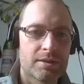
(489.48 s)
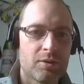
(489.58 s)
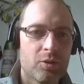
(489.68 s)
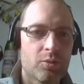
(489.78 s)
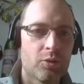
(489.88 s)

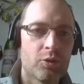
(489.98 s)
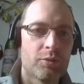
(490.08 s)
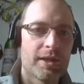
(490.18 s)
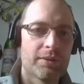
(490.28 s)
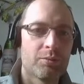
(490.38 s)
or more
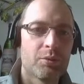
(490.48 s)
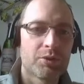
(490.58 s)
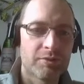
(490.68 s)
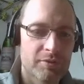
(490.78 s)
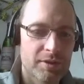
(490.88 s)

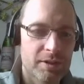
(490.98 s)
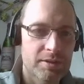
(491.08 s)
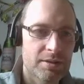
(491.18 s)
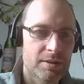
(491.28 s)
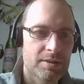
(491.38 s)
modern for
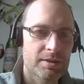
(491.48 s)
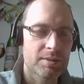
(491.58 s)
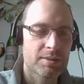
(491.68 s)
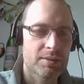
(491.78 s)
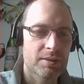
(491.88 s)
those times.
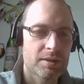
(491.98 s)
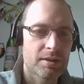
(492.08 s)
But